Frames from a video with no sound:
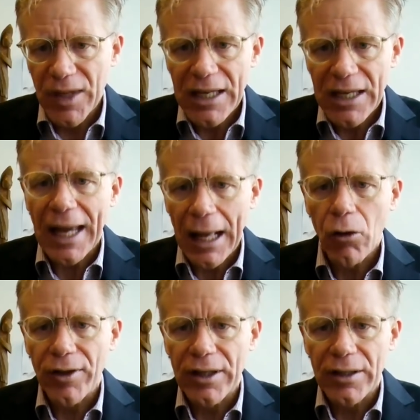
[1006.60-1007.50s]
even
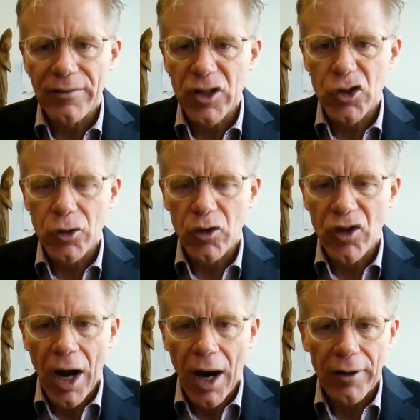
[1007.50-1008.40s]
healthy
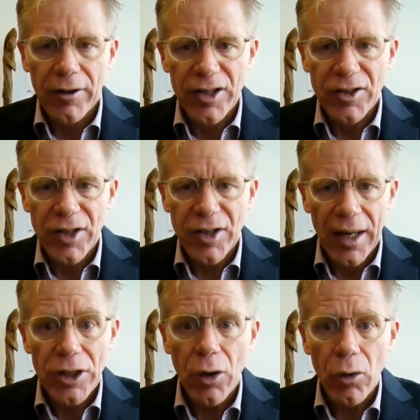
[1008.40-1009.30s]
individuals are going to
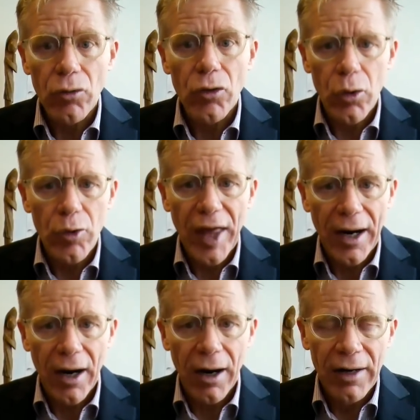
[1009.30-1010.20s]
die, and we don't know who
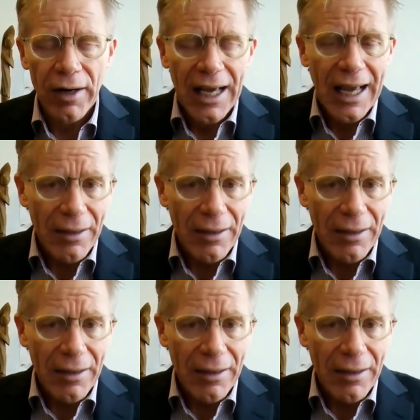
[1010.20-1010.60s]
they are.